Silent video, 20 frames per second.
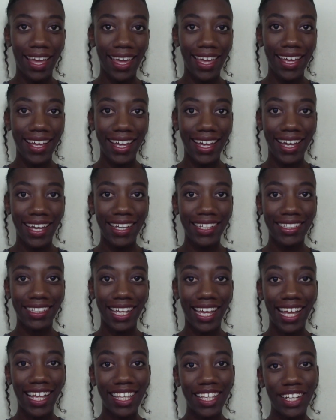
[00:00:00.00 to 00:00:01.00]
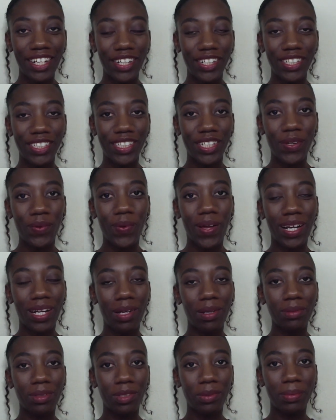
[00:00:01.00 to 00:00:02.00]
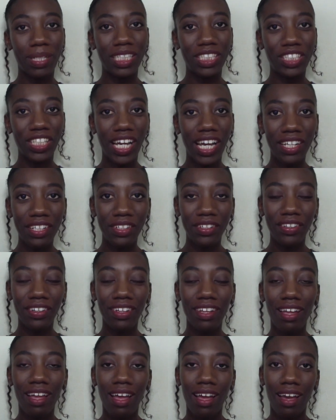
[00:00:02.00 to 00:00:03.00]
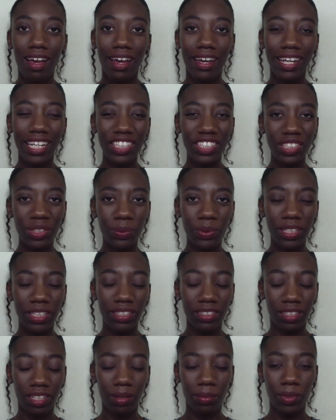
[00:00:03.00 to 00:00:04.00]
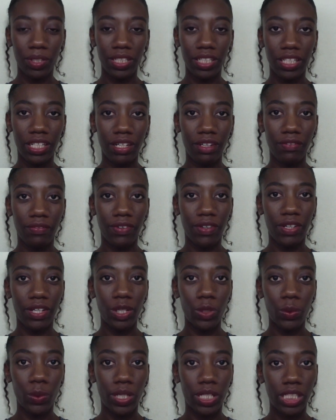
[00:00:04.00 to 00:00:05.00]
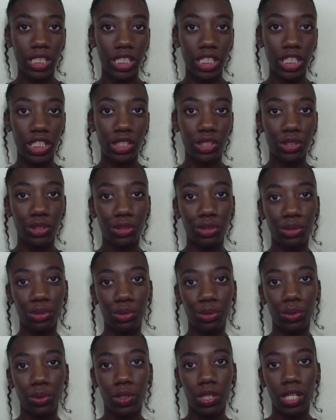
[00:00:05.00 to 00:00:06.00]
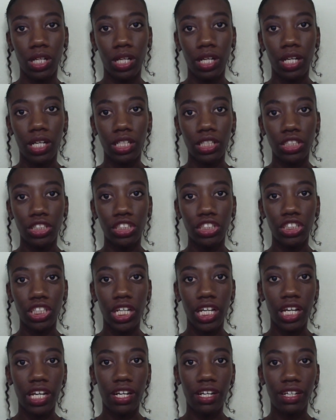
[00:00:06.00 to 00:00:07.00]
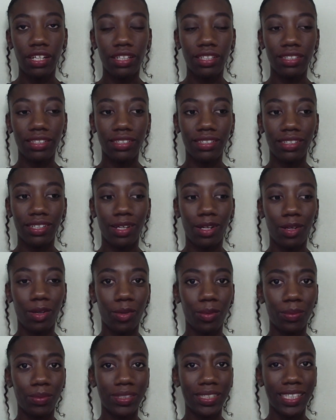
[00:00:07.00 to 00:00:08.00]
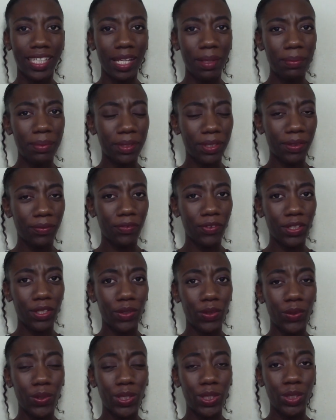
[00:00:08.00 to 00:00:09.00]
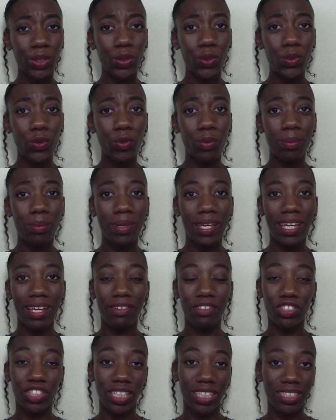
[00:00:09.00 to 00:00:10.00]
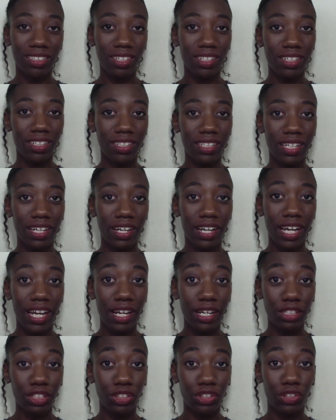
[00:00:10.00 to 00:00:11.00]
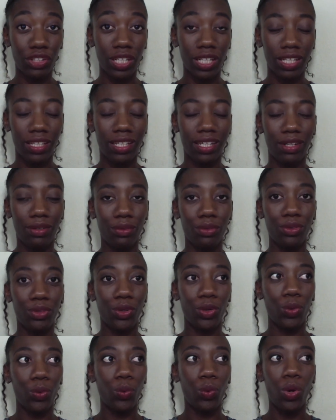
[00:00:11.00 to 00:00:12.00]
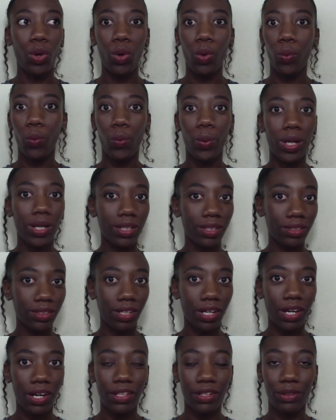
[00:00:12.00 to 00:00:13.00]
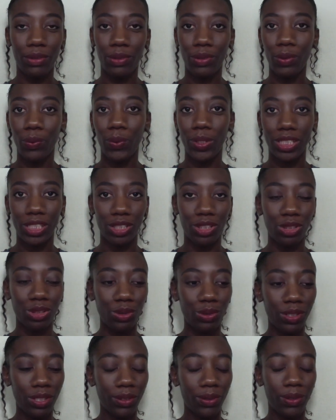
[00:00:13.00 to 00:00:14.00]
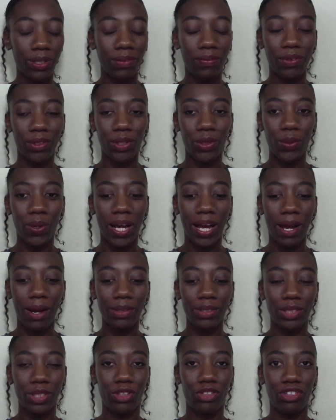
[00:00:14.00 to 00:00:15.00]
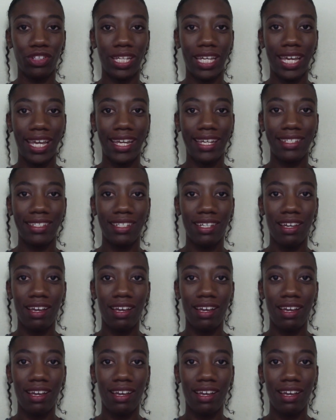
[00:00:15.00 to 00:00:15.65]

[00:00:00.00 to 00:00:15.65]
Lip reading: Hey guys, ElleAye Curlz and welcome to my channel. And I just wanted to come on here very quickly to share some tips for those who may have just started their hair journey and they don't know where to start, they don't know what to do, they don't even know how to create